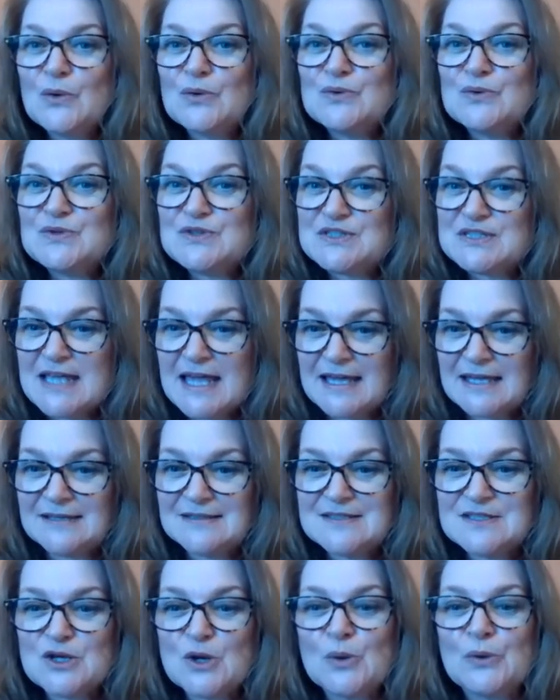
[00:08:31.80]

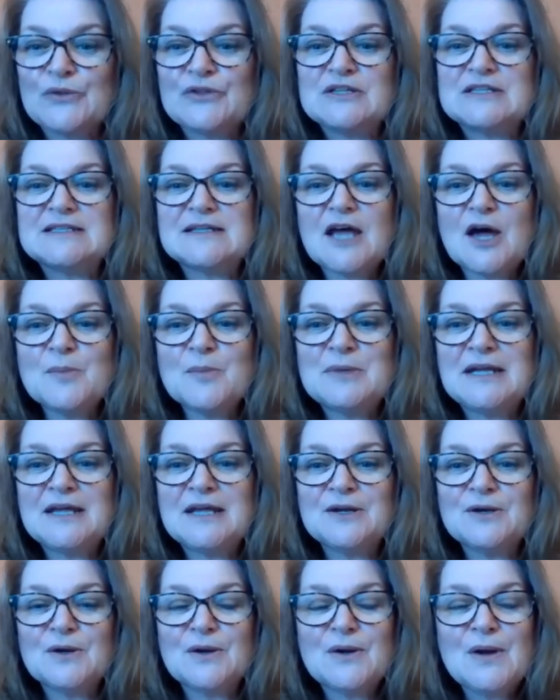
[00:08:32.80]
Seconds go in the
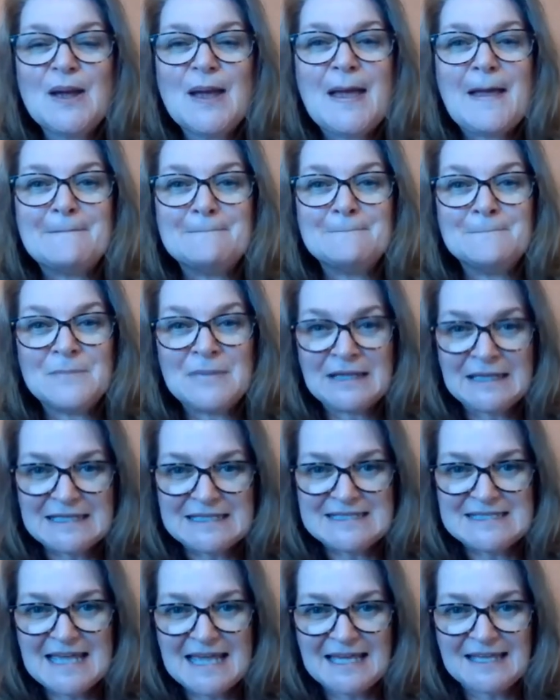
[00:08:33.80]
denominator,
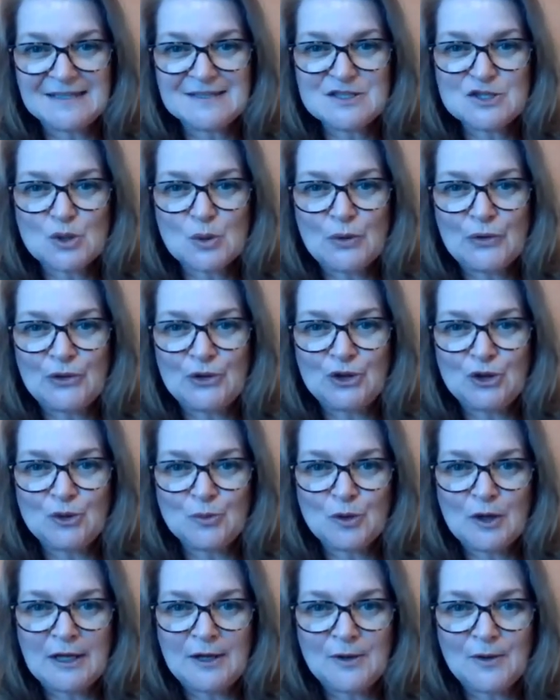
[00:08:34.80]
milliseconds go in the
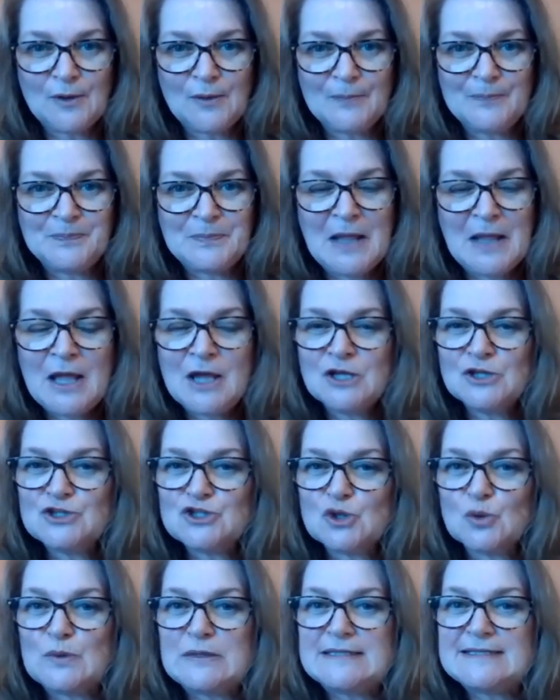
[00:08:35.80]
numerator.
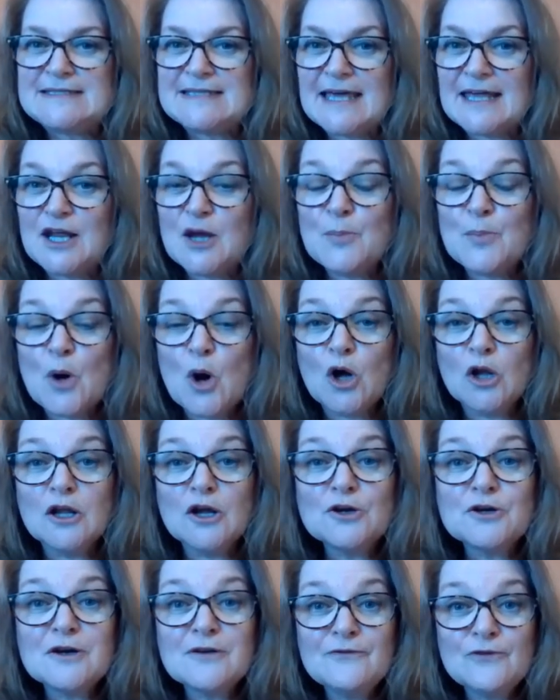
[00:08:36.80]
So we set up all
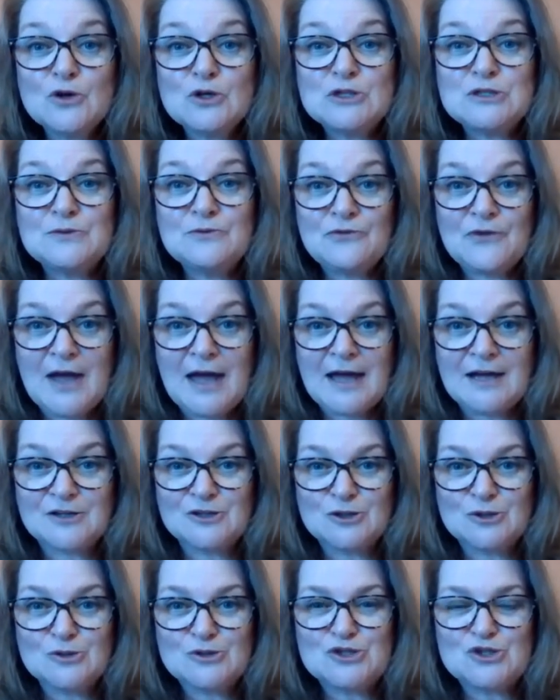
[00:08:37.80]
our conversion
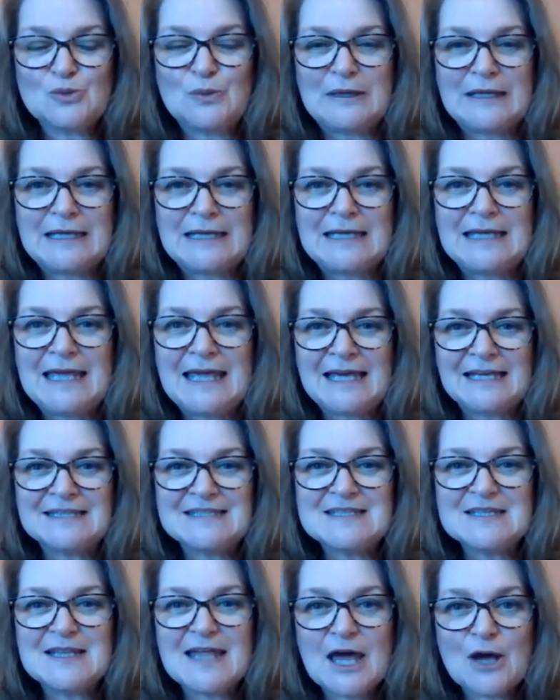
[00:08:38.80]
factors so we can
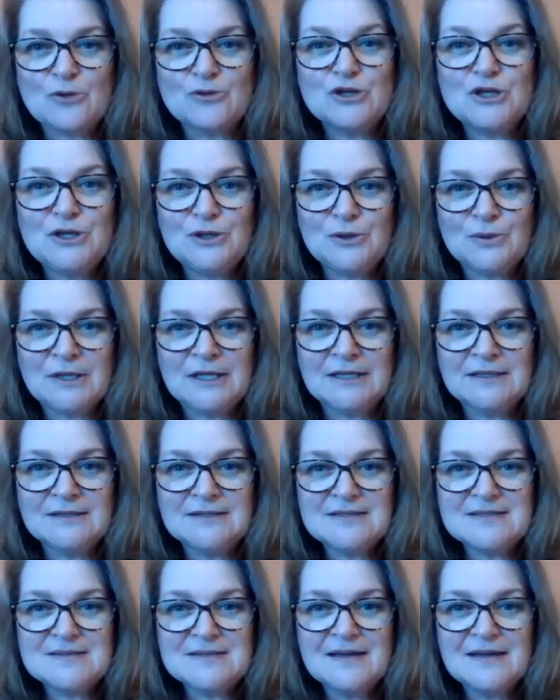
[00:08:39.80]
cancel out the
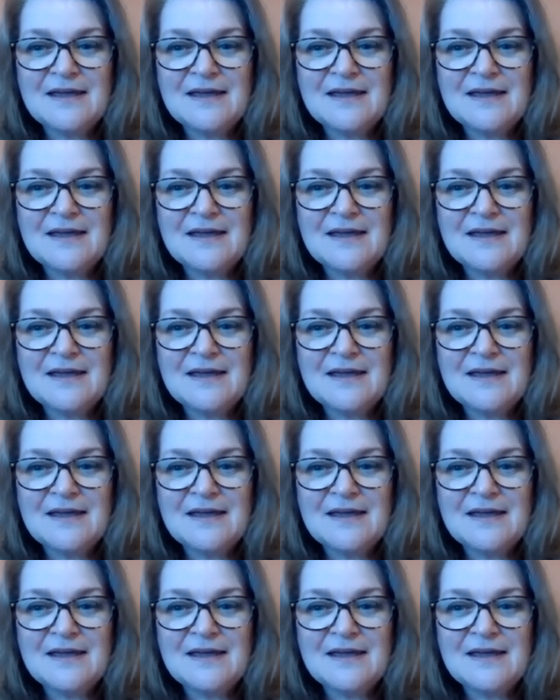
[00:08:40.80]
units.